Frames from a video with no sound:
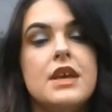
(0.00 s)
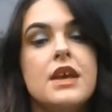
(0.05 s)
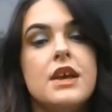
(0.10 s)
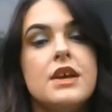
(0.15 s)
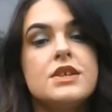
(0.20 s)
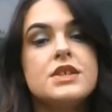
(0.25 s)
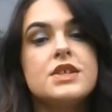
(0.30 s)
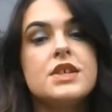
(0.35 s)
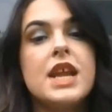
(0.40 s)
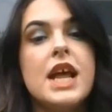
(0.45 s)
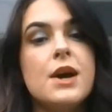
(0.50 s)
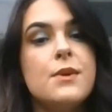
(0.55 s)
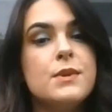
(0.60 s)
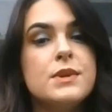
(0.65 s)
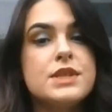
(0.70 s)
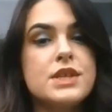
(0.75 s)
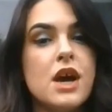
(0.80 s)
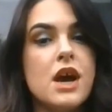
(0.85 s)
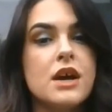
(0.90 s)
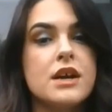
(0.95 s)
So now we'll
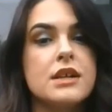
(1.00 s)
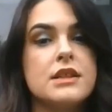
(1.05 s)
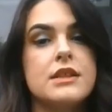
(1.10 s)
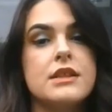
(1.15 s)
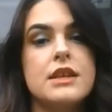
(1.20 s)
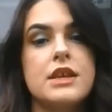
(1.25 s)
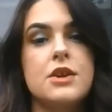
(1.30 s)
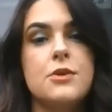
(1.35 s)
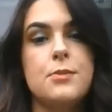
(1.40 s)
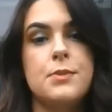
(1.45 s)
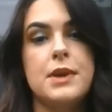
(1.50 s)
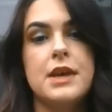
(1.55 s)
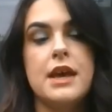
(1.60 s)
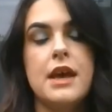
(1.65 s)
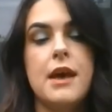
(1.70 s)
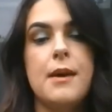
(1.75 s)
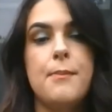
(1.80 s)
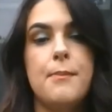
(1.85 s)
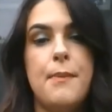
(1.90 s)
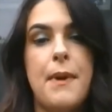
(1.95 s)
talk a little bit
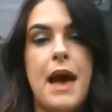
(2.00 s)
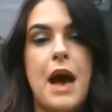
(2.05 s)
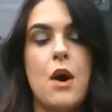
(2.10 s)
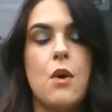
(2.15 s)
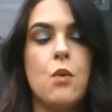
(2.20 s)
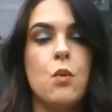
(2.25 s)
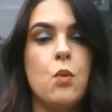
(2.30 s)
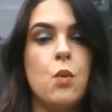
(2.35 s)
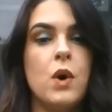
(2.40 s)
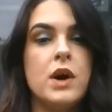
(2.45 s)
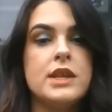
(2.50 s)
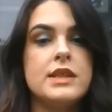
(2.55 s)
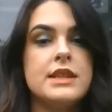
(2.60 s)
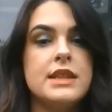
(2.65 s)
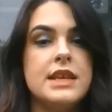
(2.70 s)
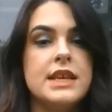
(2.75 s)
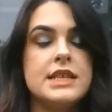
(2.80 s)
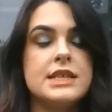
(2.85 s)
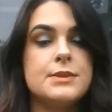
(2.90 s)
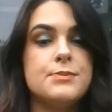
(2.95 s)
about what
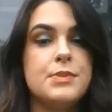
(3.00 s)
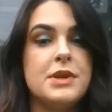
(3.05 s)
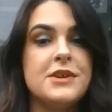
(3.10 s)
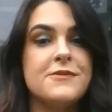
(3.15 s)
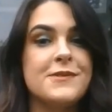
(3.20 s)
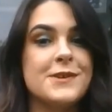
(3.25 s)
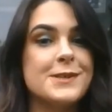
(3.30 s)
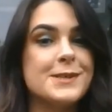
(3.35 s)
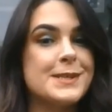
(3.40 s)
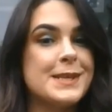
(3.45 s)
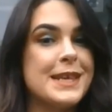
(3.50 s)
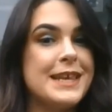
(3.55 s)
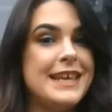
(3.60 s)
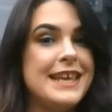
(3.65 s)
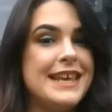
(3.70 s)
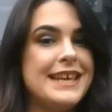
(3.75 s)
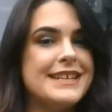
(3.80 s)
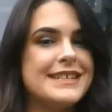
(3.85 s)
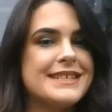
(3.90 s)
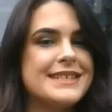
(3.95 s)
these beavers
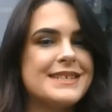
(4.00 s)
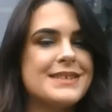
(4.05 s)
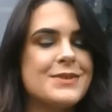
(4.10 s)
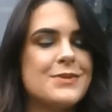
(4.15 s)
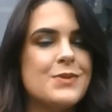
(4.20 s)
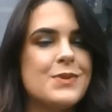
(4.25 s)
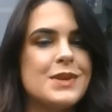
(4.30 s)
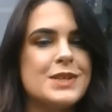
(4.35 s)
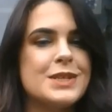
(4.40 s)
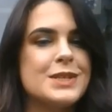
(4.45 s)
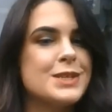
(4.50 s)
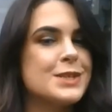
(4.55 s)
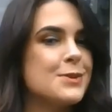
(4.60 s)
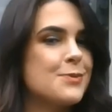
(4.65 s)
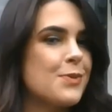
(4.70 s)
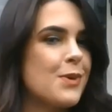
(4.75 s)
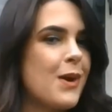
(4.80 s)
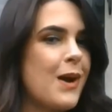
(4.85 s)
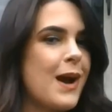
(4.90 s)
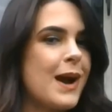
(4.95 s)
eat, which
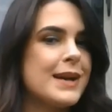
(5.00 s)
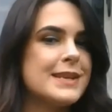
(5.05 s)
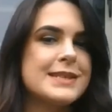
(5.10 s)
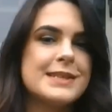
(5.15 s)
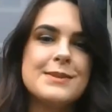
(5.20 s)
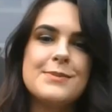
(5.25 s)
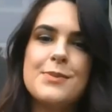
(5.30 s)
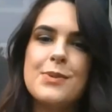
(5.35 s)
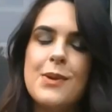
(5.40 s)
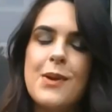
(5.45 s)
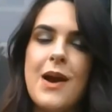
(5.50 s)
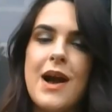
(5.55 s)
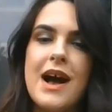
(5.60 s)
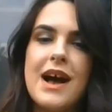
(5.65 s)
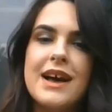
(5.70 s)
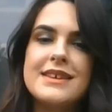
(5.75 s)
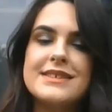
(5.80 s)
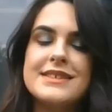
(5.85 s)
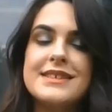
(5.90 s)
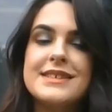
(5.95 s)
surprise,
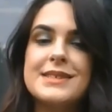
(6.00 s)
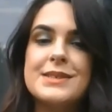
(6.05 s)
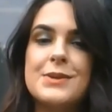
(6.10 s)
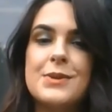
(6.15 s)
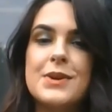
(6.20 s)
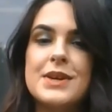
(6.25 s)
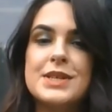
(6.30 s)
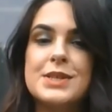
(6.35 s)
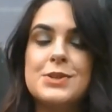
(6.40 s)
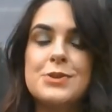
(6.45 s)
surprise, is going to